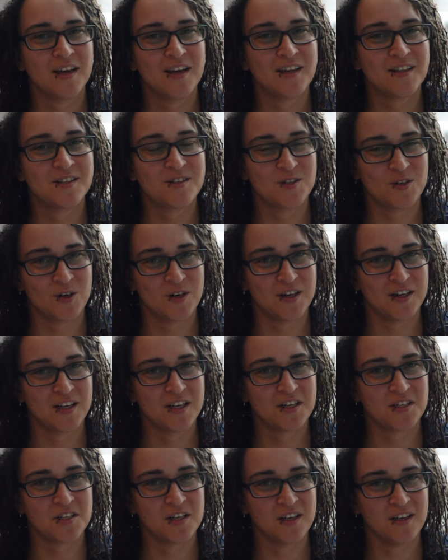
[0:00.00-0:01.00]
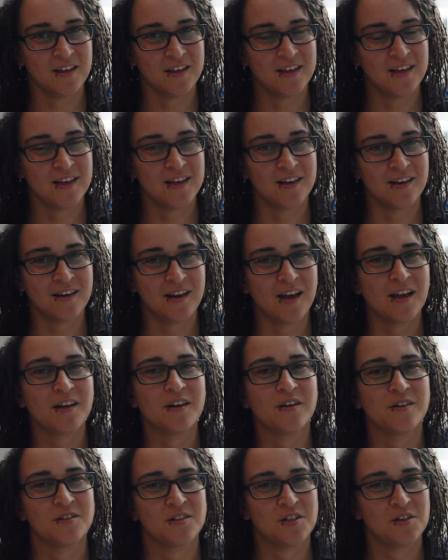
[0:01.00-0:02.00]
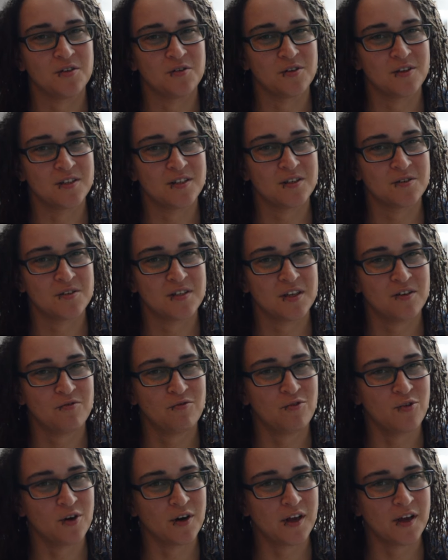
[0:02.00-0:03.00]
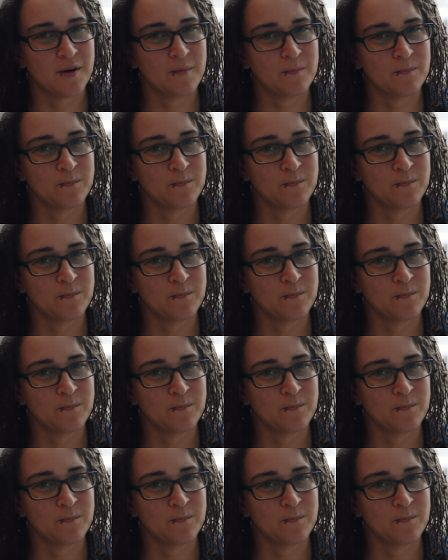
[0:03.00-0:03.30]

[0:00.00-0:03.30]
it started itching again and continued until day 40.